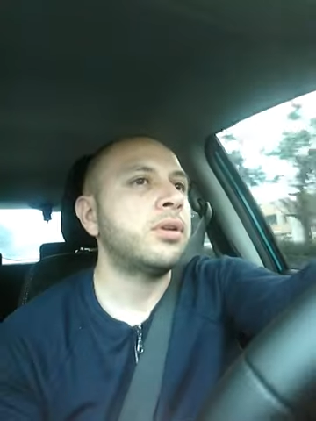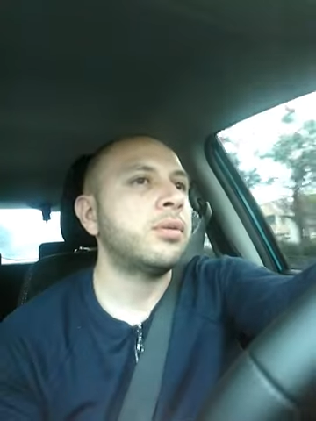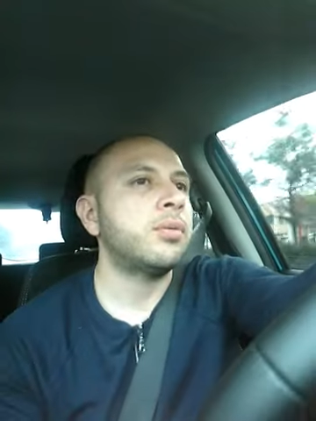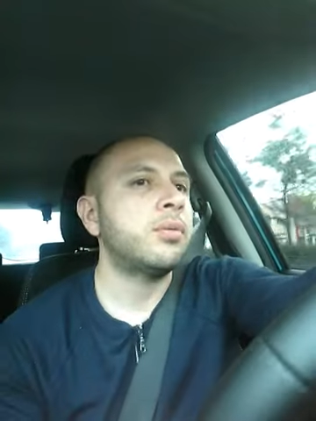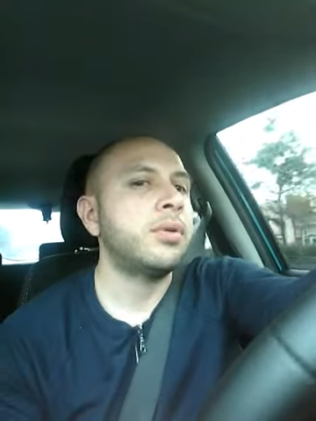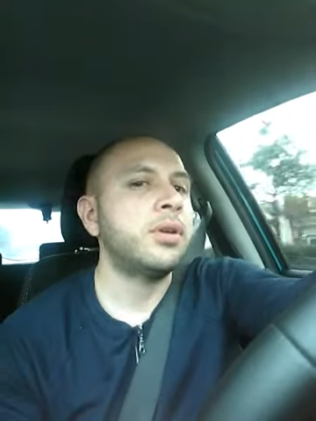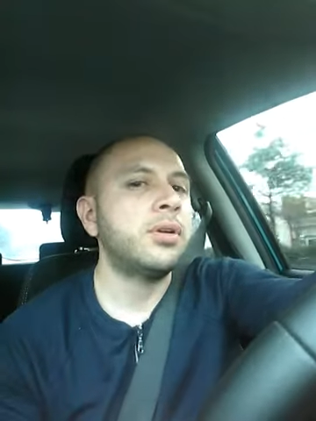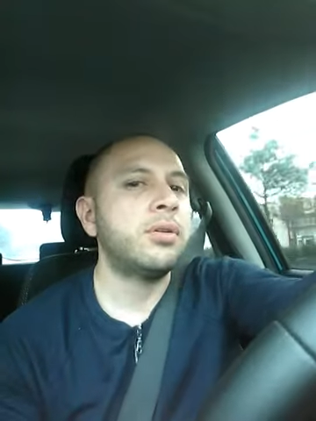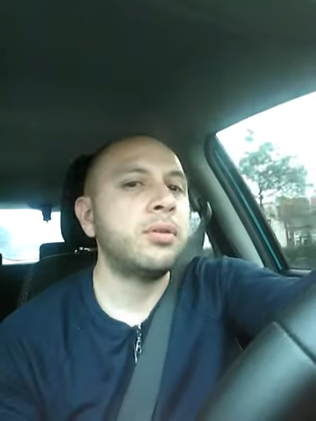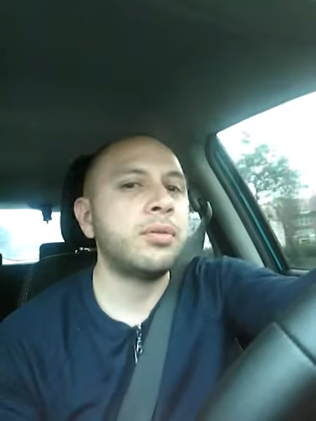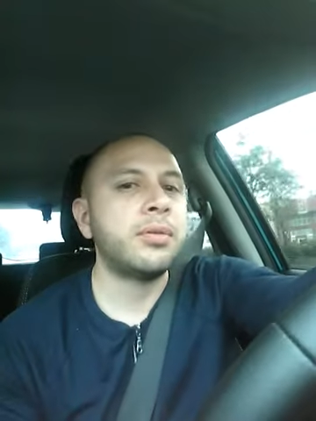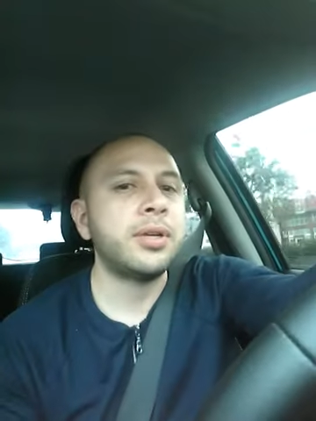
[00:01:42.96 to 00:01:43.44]

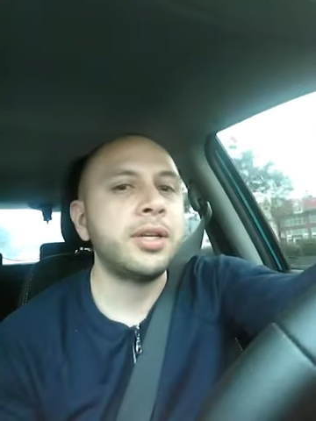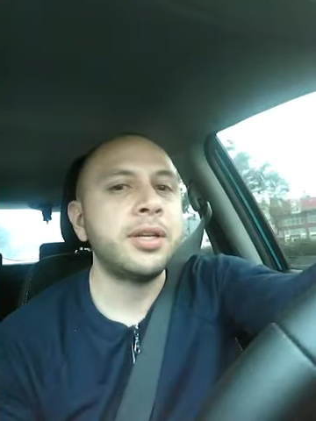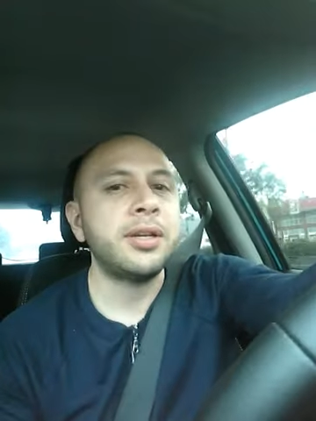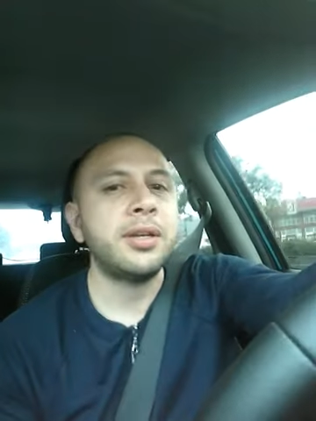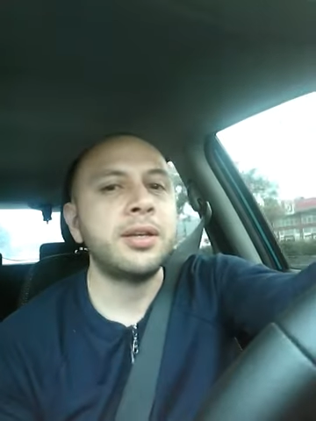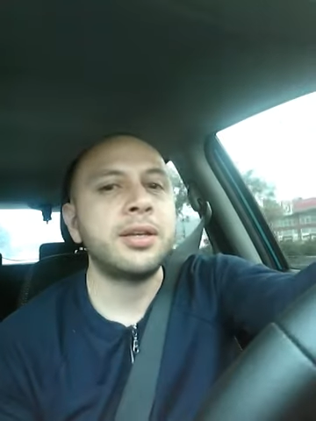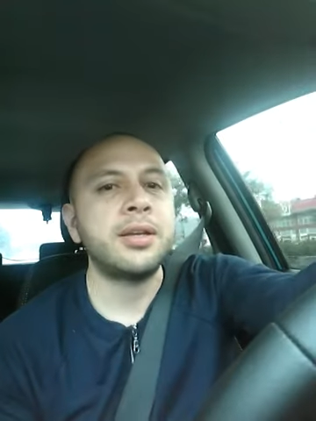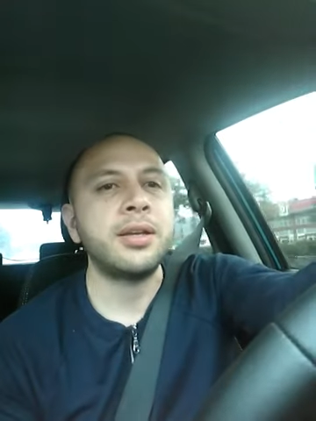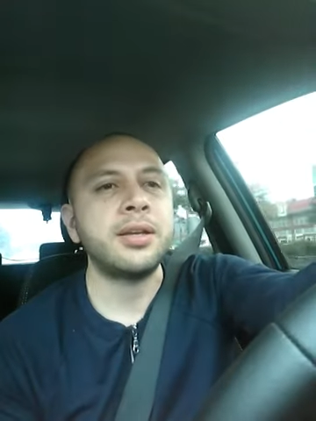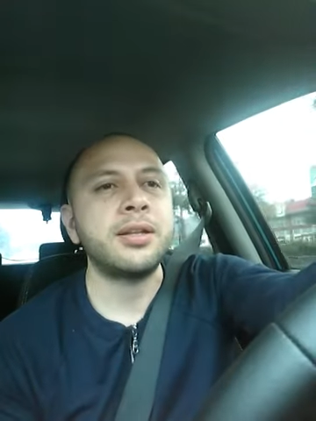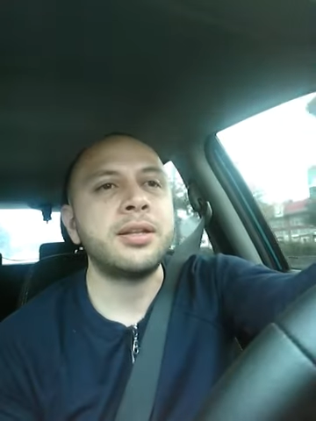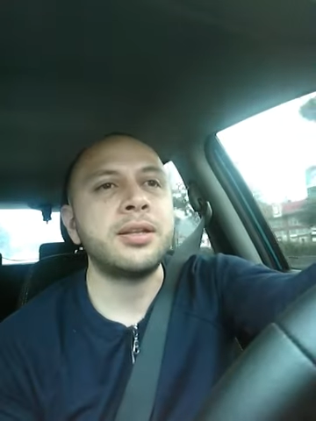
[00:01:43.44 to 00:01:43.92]
We don't need
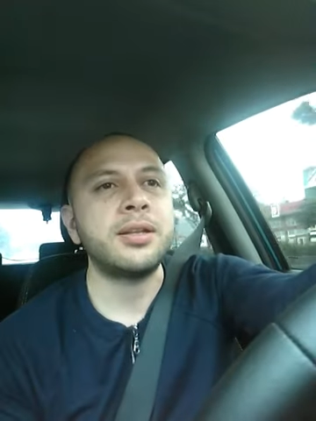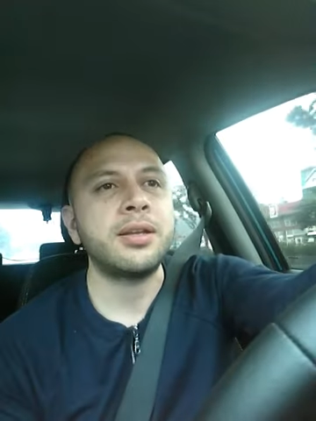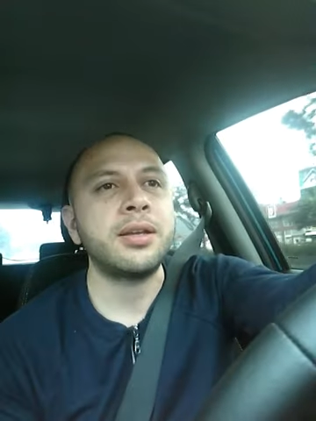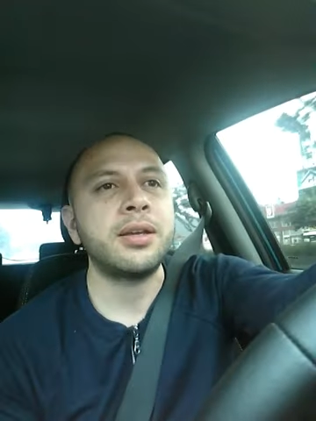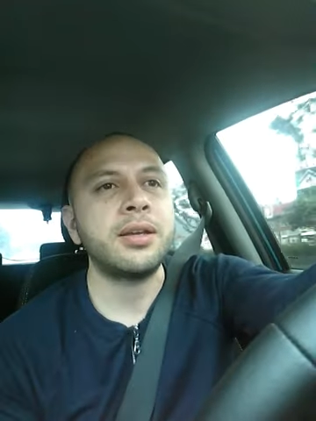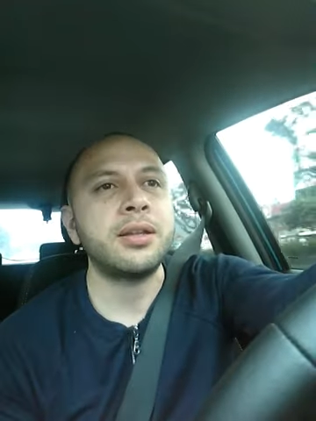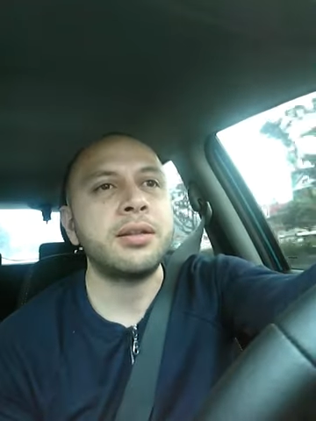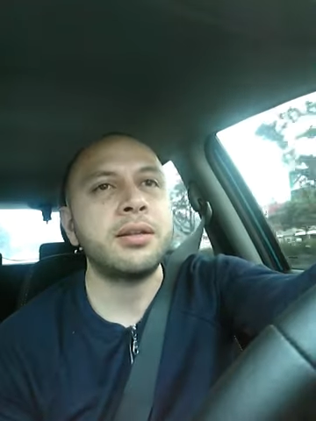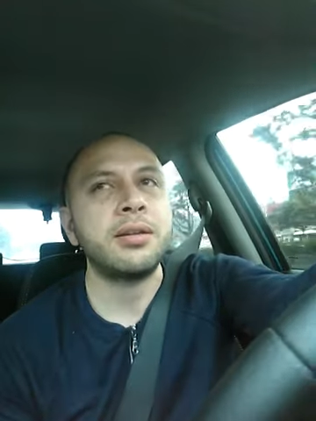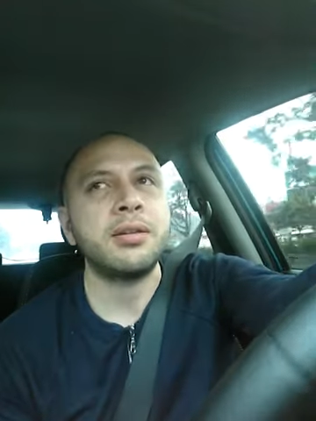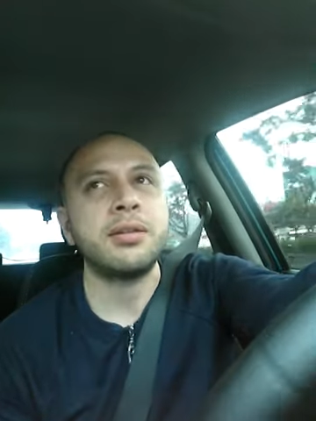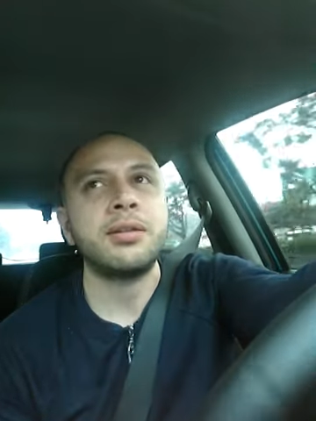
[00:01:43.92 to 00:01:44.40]
to get
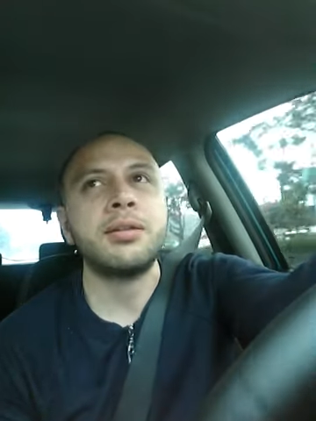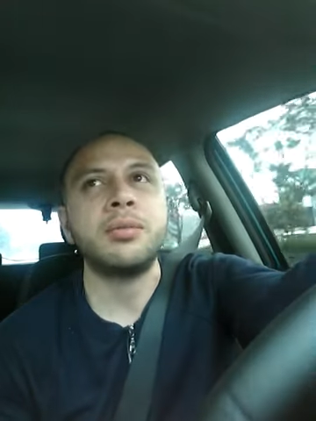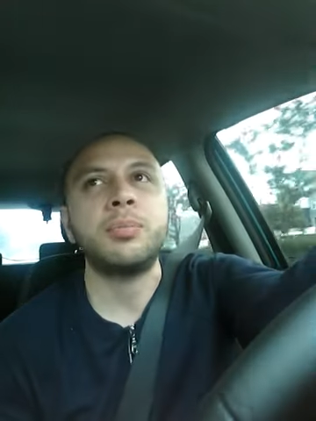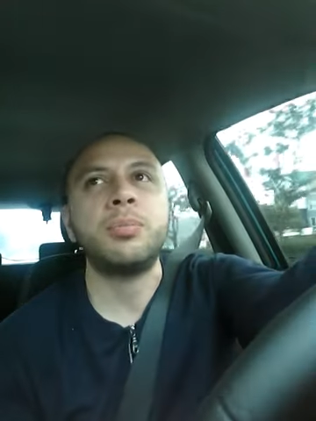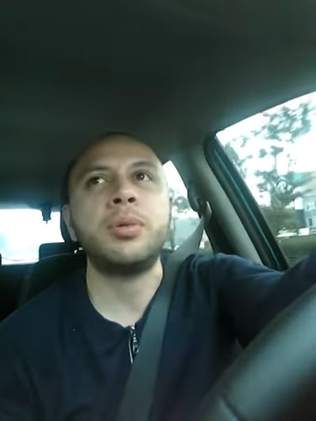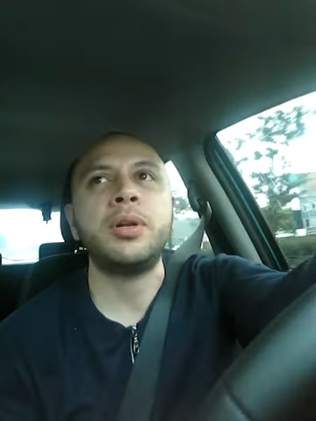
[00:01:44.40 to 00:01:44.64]
together to